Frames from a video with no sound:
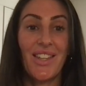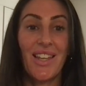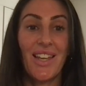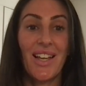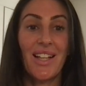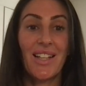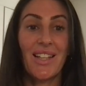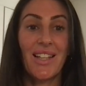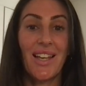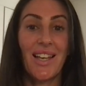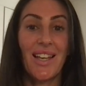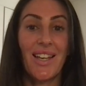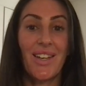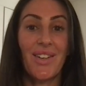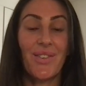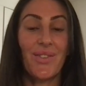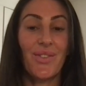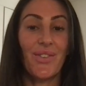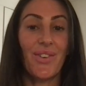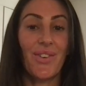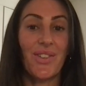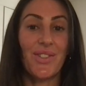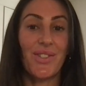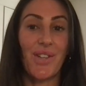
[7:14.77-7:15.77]
think like,
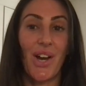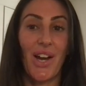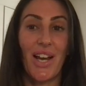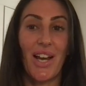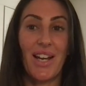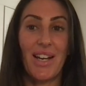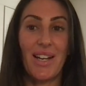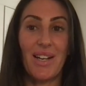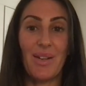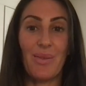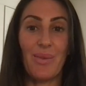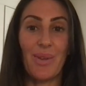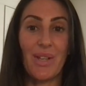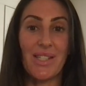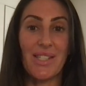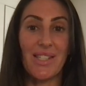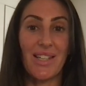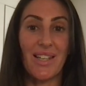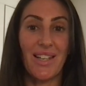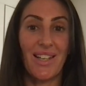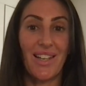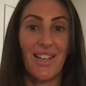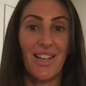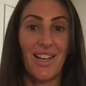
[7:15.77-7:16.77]
sorry, I didn't mean
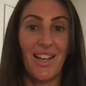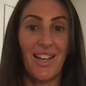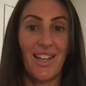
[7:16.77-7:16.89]
to cut